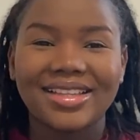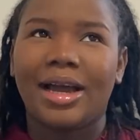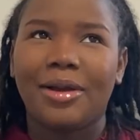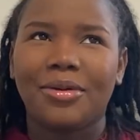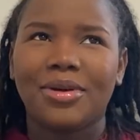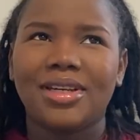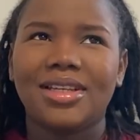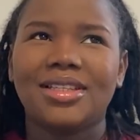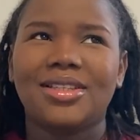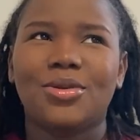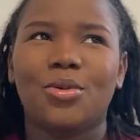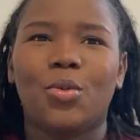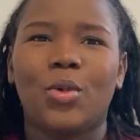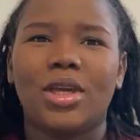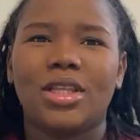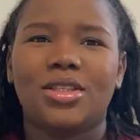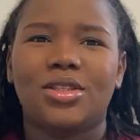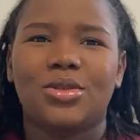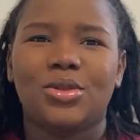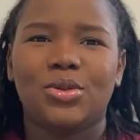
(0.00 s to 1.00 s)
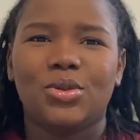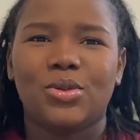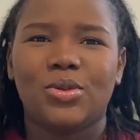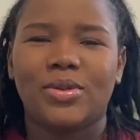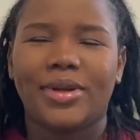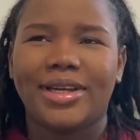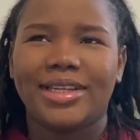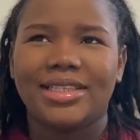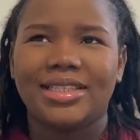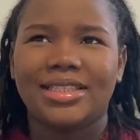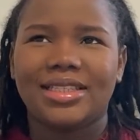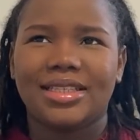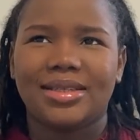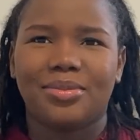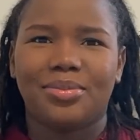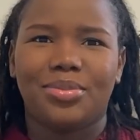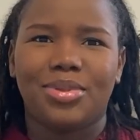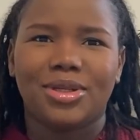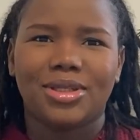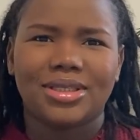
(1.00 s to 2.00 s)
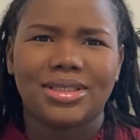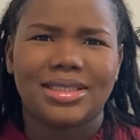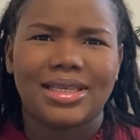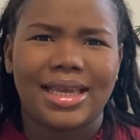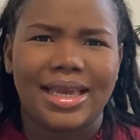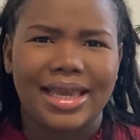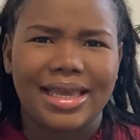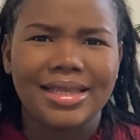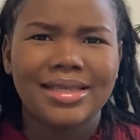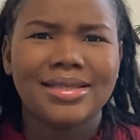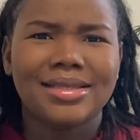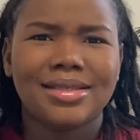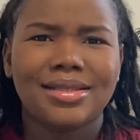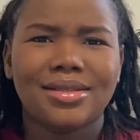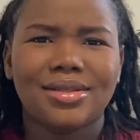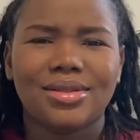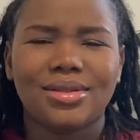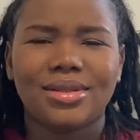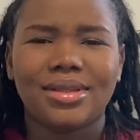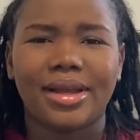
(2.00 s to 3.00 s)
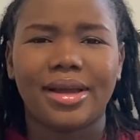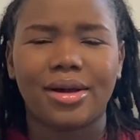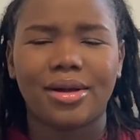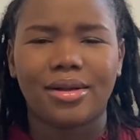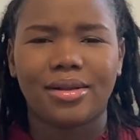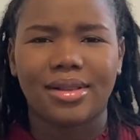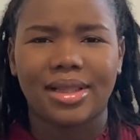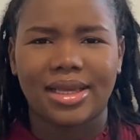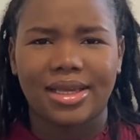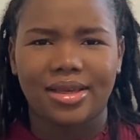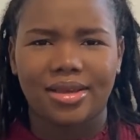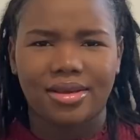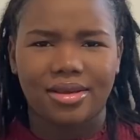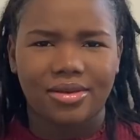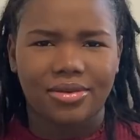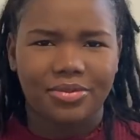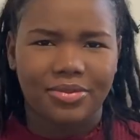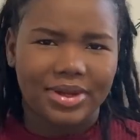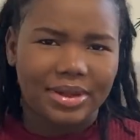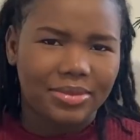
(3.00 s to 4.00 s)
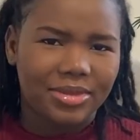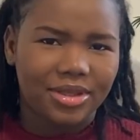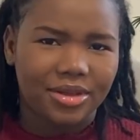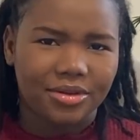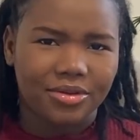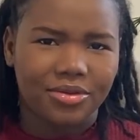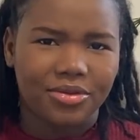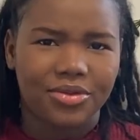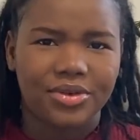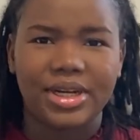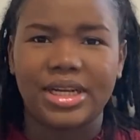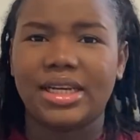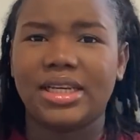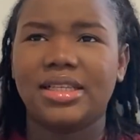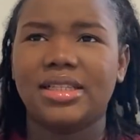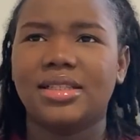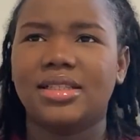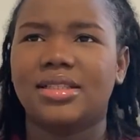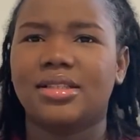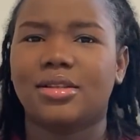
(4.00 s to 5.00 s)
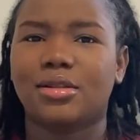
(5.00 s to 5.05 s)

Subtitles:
I wanted to wait till I did a blood test to tell like family and friends,